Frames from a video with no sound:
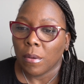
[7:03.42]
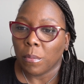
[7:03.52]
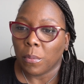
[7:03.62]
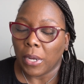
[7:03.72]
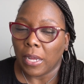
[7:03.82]

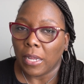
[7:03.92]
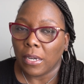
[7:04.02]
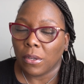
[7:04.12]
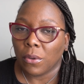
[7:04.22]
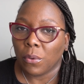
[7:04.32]

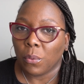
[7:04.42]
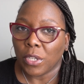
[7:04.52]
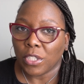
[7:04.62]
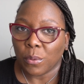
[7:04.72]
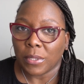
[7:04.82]
But
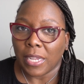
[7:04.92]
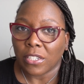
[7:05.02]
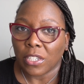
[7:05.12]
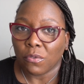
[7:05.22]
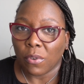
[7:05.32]
what she was
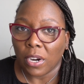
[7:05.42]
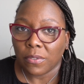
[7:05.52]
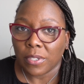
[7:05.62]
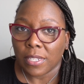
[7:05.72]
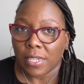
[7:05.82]
actually
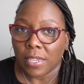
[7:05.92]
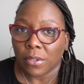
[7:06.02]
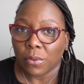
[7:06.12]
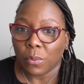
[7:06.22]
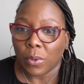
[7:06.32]

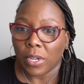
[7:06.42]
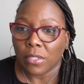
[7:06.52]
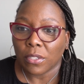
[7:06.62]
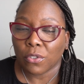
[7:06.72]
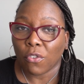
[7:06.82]
referencing
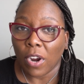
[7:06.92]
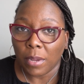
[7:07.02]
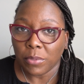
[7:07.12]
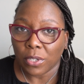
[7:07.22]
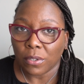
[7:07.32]
was
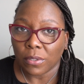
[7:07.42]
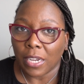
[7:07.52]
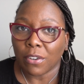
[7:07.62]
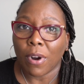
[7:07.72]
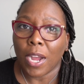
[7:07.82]
crime shows,
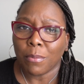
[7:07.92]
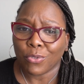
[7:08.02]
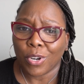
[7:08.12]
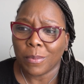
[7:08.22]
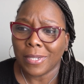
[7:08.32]
like crime
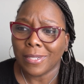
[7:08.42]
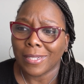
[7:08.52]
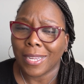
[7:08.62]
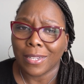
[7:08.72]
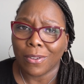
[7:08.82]
dramas,
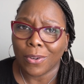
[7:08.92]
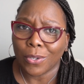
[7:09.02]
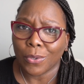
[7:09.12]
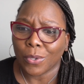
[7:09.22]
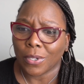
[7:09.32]
like Law
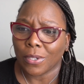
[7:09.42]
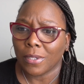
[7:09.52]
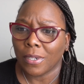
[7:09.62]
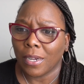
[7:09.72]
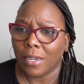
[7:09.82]
and Order,